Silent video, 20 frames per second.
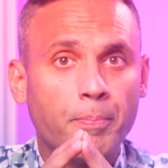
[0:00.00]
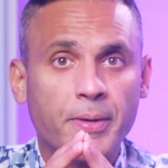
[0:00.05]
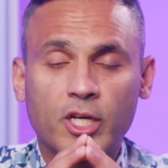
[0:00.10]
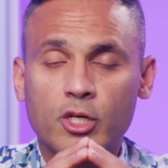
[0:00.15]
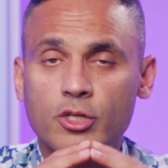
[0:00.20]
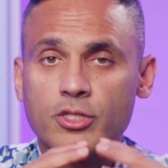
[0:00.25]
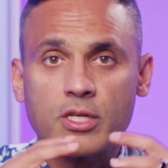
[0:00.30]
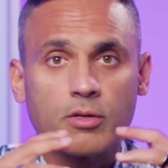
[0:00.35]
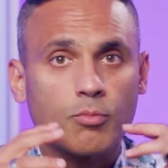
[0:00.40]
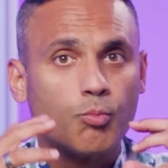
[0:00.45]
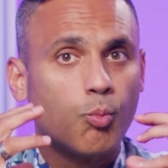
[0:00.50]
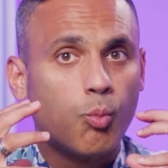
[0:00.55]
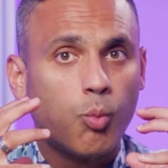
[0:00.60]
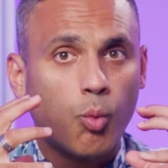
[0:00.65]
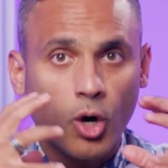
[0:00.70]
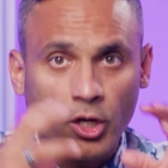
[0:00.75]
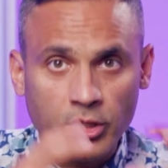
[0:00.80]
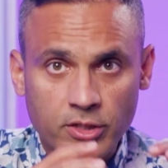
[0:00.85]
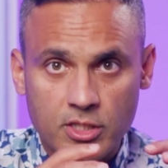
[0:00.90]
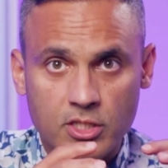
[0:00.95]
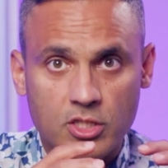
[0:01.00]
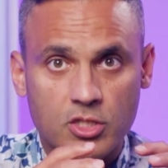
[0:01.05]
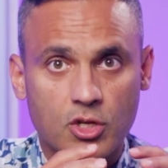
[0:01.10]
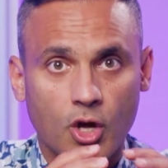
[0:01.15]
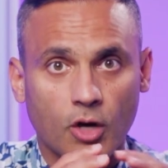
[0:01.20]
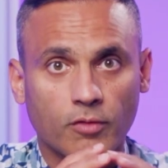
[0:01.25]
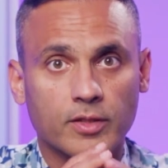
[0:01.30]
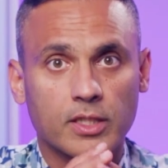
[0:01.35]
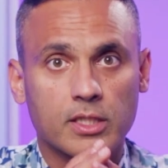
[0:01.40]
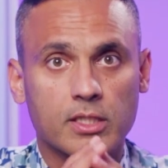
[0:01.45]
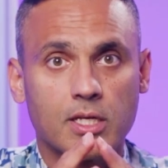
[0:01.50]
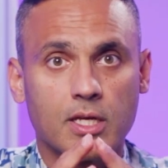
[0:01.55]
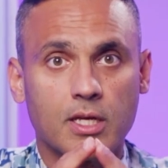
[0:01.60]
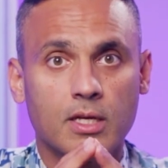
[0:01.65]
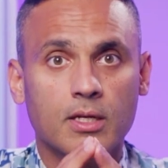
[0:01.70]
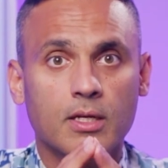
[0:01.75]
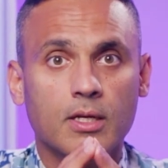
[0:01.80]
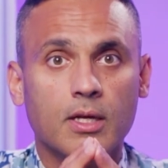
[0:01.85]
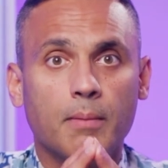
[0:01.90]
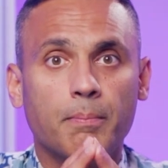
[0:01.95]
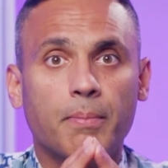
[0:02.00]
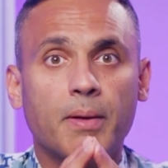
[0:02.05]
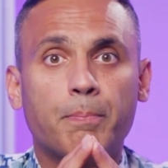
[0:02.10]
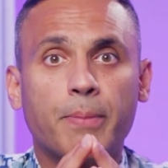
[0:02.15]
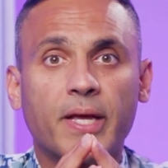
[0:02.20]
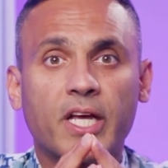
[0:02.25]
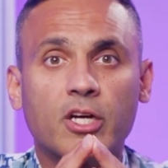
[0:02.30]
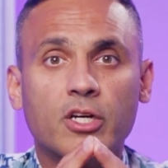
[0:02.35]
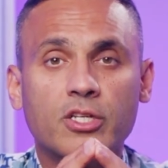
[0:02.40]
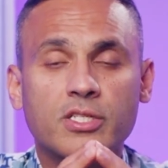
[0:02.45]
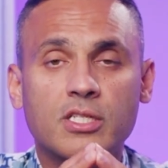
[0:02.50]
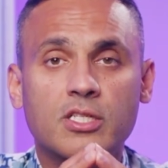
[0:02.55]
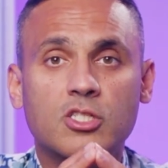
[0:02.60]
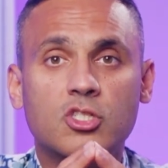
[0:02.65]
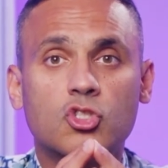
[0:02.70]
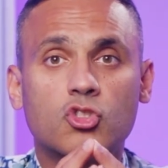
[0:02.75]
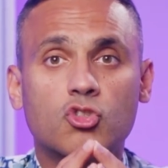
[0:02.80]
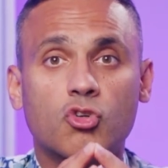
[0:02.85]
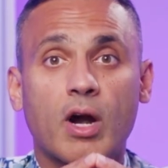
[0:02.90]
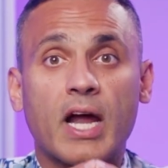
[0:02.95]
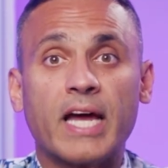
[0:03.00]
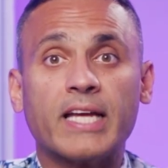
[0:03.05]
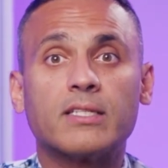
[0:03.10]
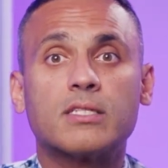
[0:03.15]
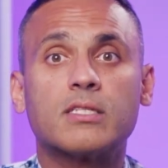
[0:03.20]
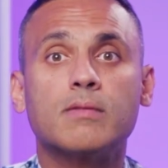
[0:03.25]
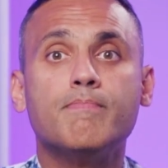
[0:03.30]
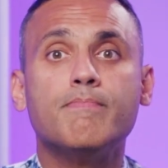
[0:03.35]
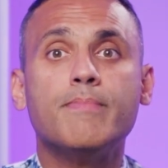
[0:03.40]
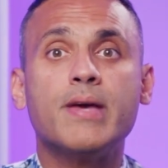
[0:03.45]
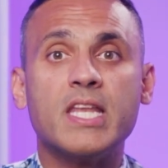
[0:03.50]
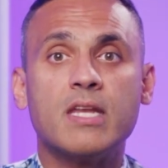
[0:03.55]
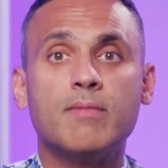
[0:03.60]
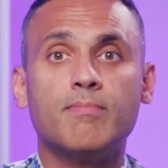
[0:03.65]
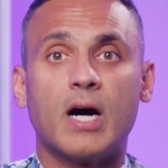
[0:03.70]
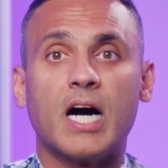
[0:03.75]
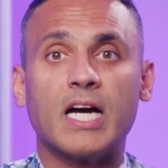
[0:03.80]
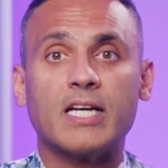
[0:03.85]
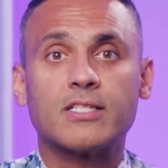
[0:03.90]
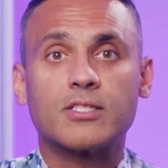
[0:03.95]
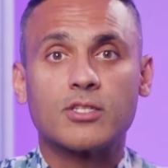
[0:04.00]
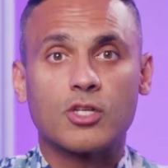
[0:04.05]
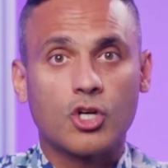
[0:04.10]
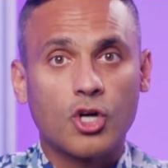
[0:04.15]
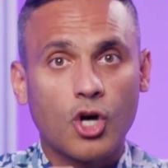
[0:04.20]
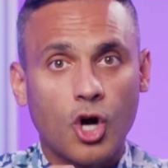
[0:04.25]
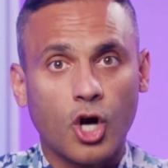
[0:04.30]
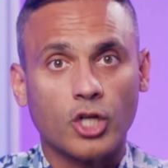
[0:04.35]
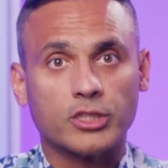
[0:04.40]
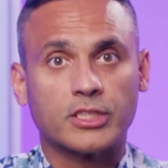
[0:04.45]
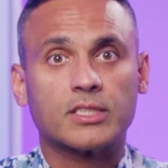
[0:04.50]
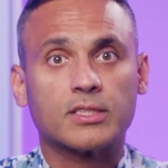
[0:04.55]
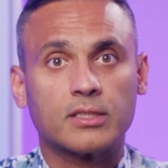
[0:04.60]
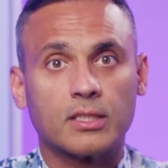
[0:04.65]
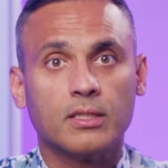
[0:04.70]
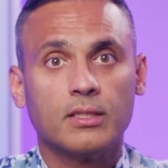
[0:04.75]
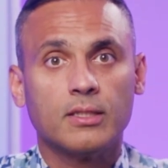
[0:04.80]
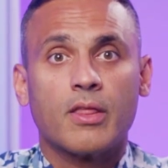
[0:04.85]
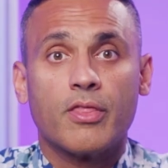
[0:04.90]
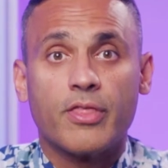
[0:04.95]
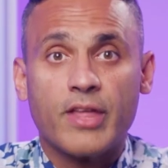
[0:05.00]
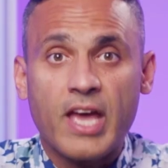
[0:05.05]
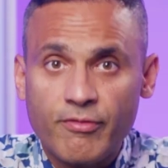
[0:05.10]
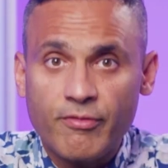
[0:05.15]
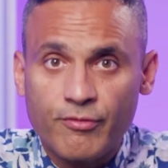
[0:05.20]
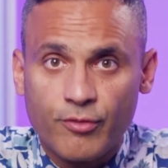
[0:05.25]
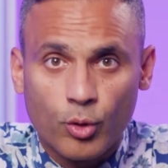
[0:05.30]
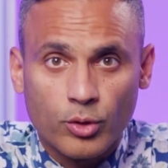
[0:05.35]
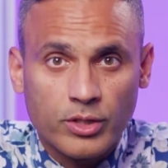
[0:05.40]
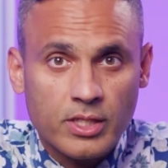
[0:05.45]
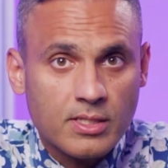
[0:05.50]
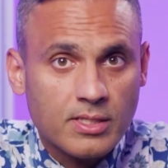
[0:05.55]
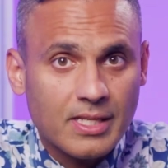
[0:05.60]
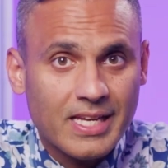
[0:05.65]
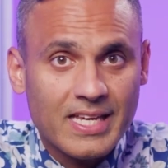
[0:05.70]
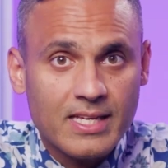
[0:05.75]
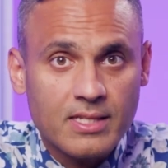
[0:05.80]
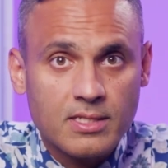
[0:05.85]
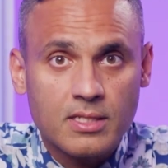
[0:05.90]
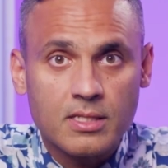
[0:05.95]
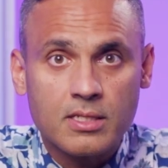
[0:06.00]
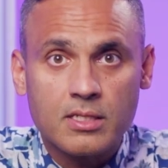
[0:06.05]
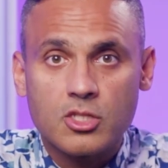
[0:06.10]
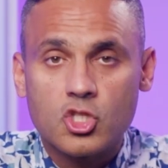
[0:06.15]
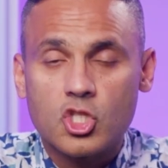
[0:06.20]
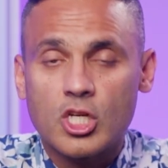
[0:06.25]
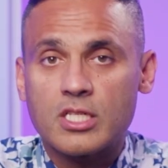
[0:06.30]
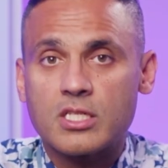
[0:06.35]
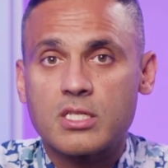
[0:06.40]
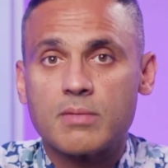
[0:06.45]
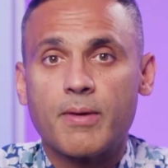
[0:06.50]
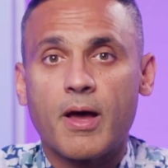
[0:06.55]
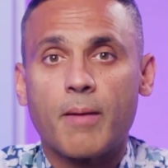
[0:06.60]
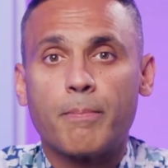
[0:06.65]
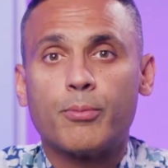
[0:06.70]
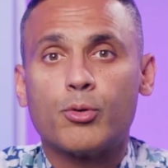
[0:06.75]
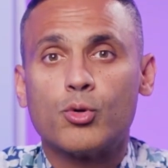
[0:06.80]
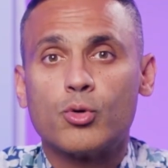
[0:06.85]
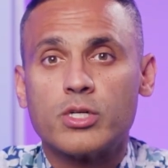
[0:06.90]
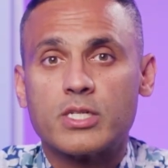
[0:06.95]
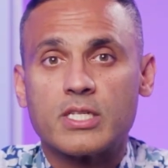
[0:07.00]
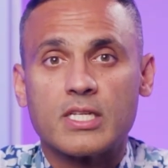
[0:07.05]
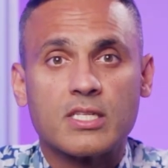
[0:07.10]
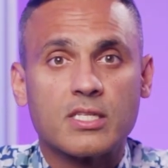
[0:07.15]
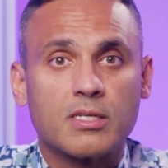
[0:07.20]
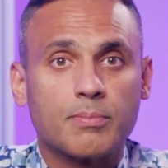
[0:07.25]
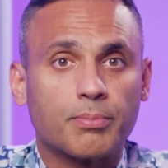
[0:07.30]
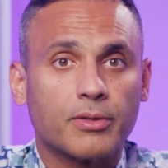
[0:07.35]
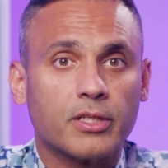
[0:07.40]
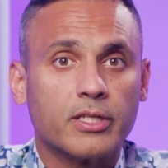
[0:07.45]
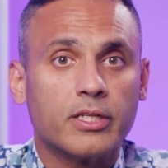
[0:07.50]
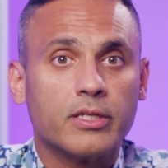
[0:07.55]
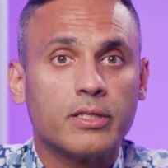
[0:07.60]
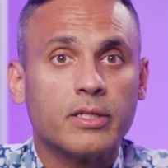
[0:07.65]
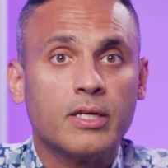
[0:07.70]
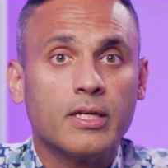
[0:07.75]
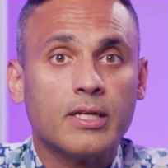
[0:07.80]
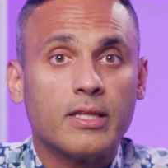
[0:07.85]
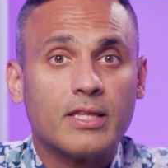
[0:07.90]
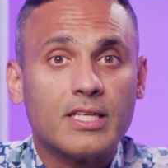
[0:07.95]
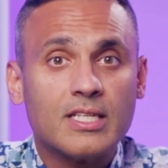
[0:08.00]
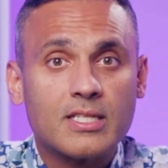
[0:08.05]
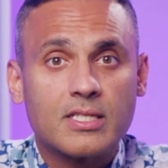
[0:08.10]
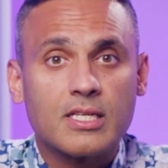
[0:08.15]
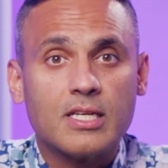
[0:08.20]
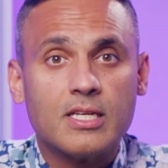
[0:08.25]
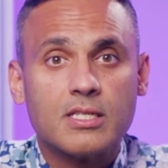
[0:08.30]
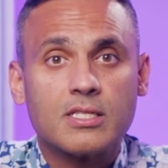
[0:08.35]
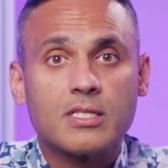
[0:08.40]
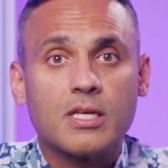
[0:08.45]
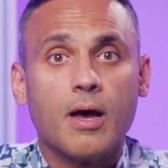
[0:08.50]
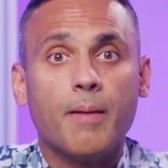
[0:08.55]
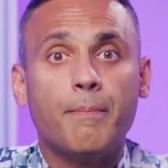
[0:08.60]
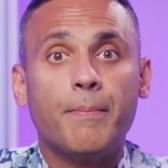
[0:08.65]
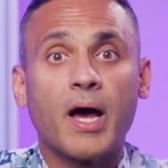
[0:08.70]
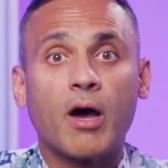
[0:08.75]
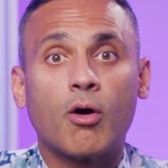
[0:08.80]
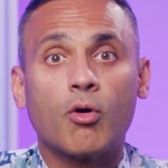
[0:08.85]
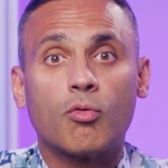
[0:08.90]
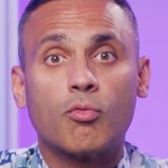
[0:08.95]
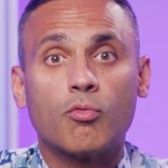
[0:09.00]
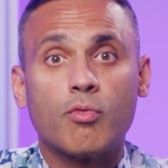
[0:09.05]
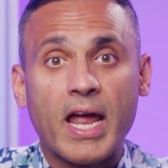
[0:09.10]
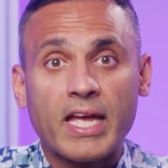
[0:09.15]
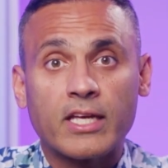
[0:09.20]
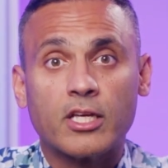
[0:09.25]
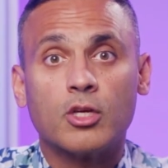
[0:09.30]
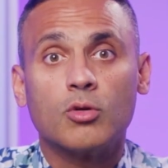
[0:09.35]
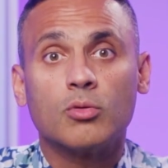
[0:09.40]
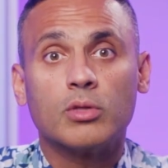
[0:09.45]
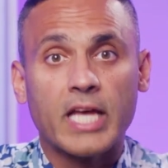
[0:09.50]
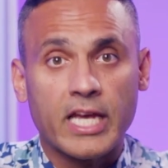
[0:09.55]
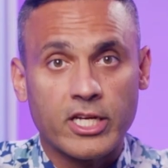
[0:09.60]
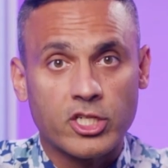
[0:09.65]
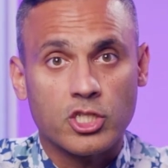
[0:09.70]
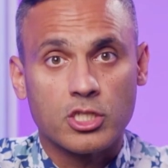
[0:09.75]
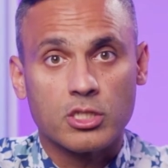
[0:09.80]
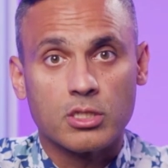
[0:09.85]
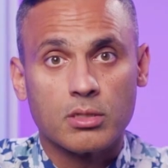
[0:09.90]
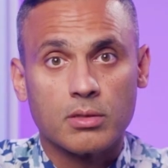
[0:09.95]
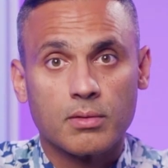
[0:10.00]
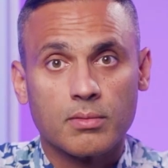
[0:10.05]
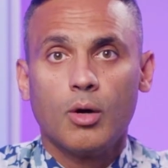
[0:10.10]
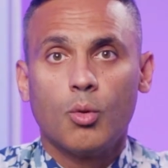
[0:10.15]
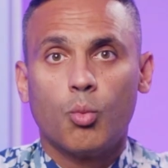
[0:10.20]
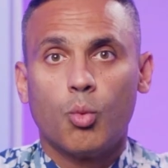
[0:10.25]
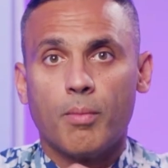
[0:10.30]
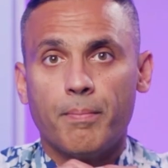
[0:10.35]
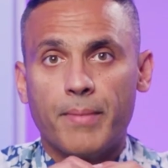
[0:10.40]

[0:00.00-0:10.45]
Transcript: because it wants novelty, but because it's trying to minimize cost. Therefore, this isn't just about poor discipline. This is about regulation. What